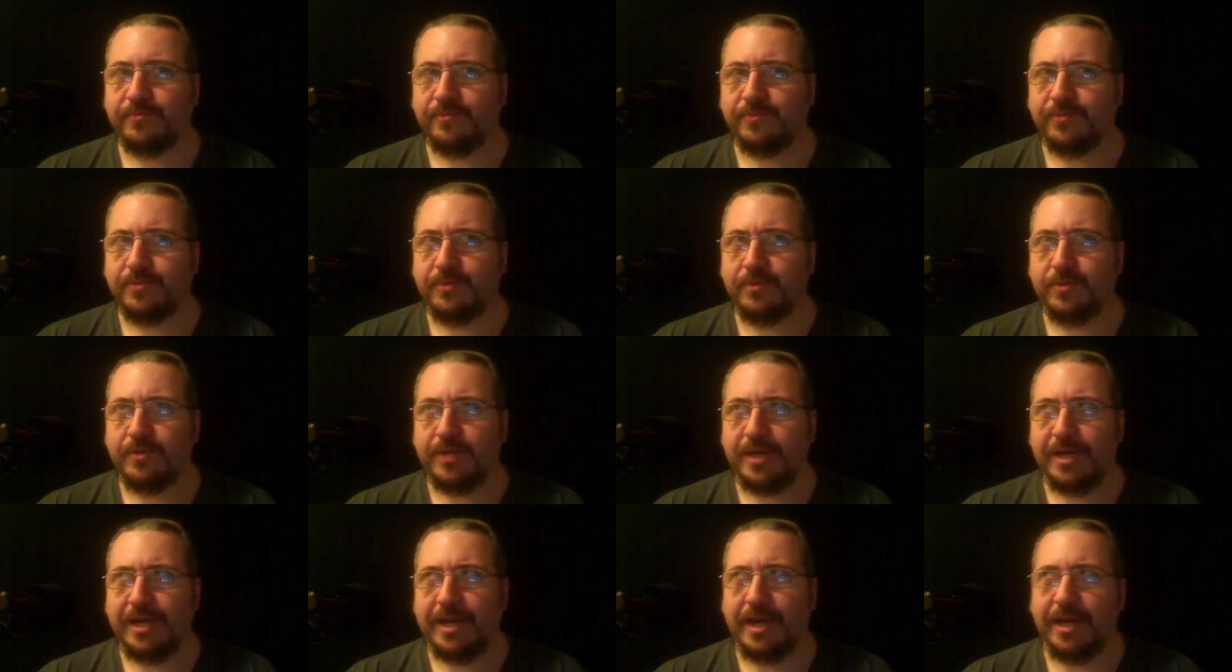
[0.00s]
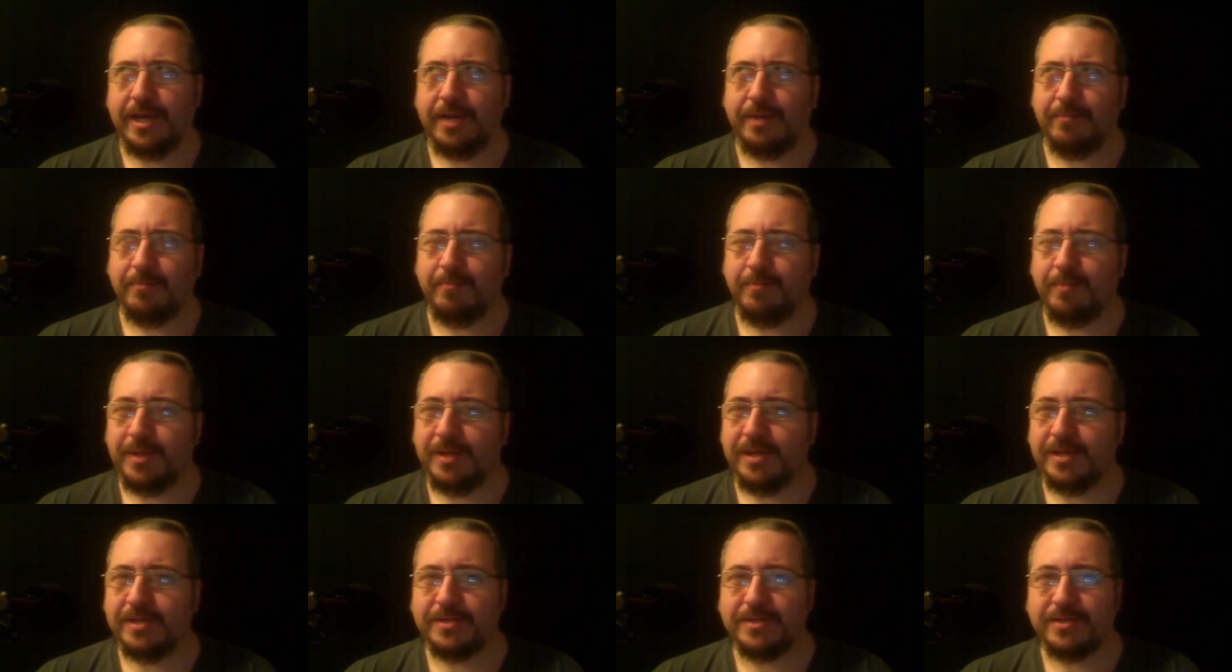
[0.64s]
38
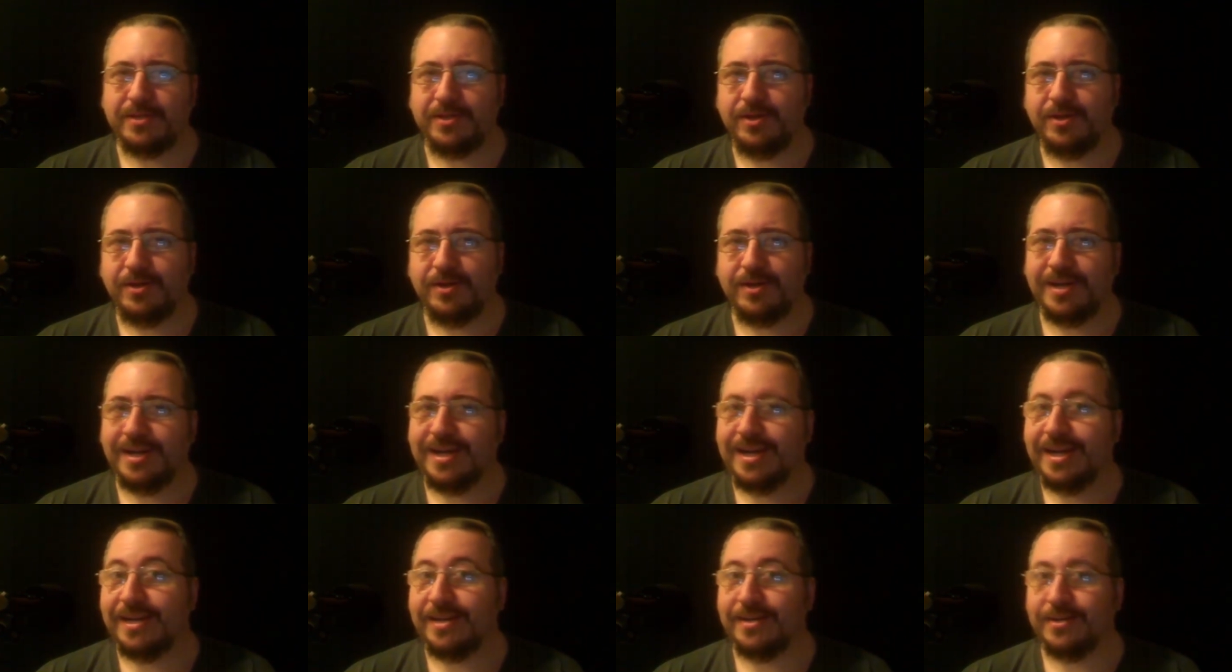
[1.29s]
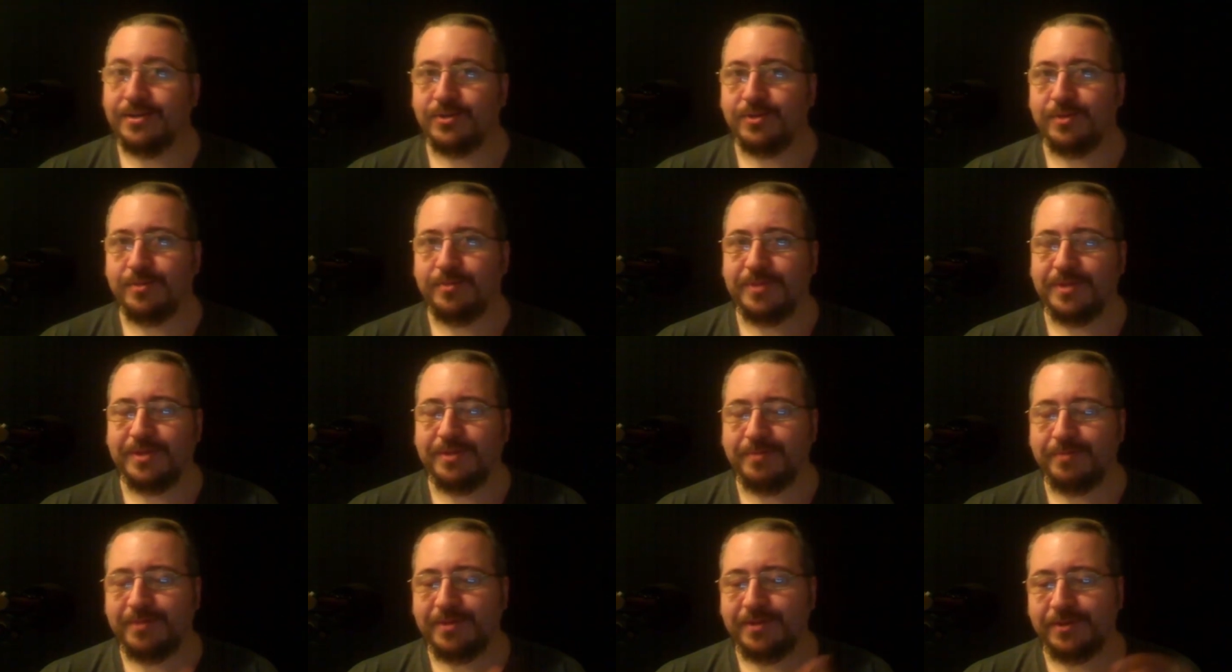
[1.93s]
minutes long, and I had to trim it
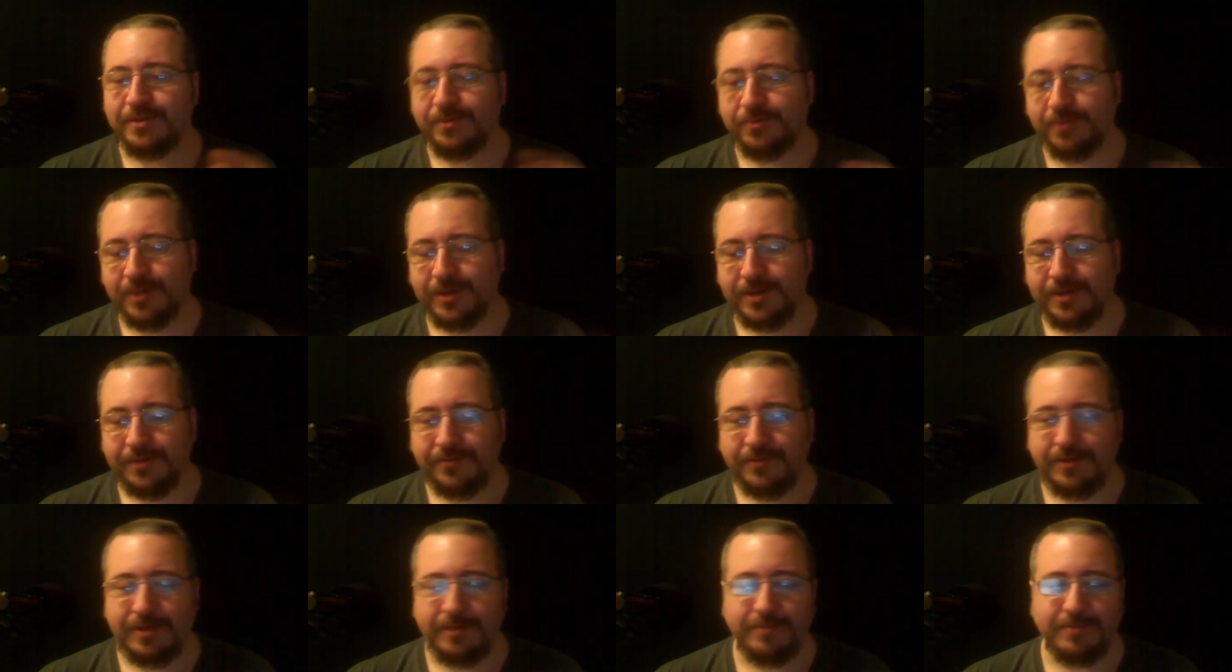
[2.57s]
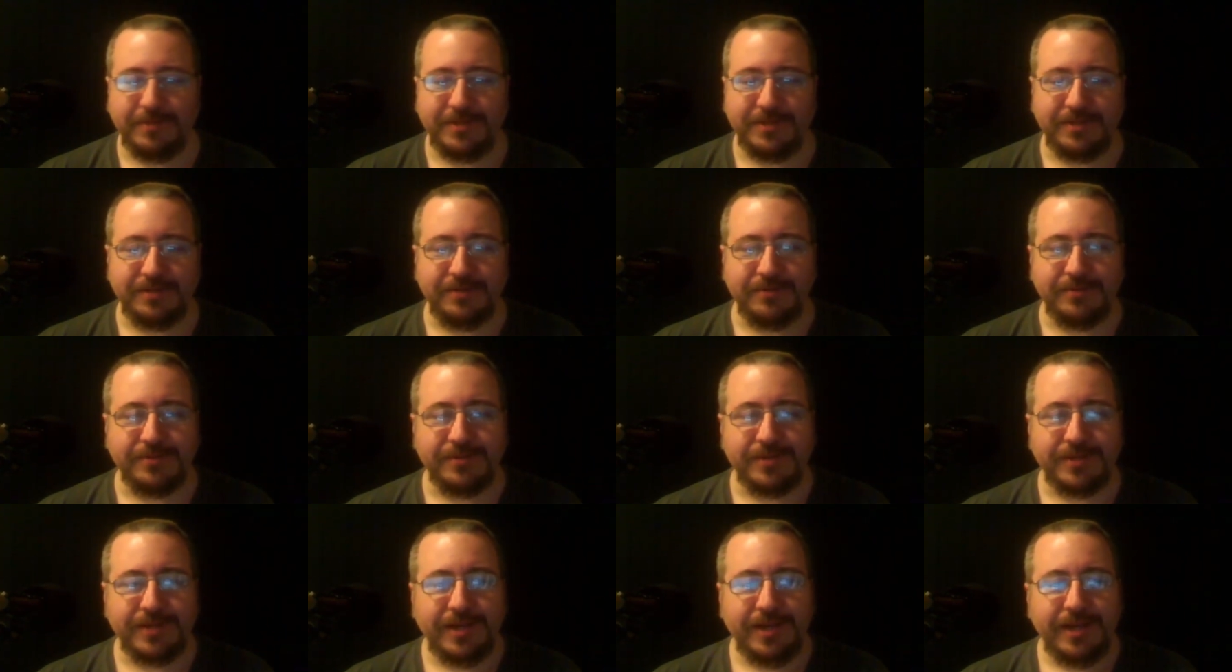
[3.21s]
up into 3 different
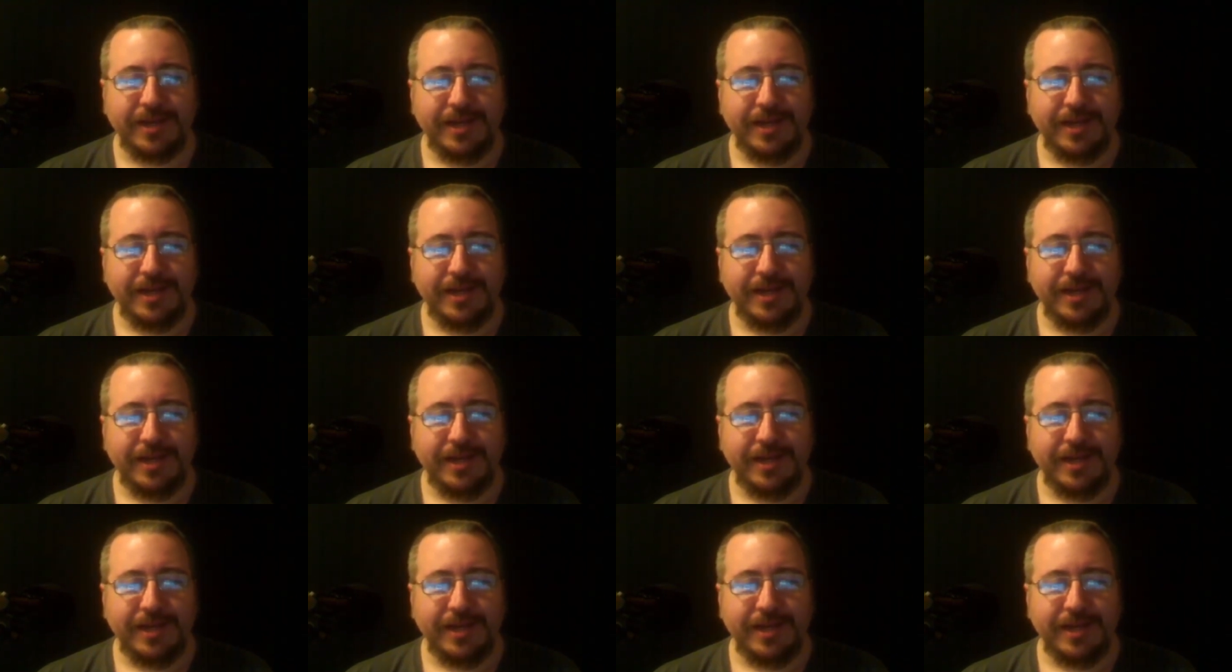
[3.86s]
episodes.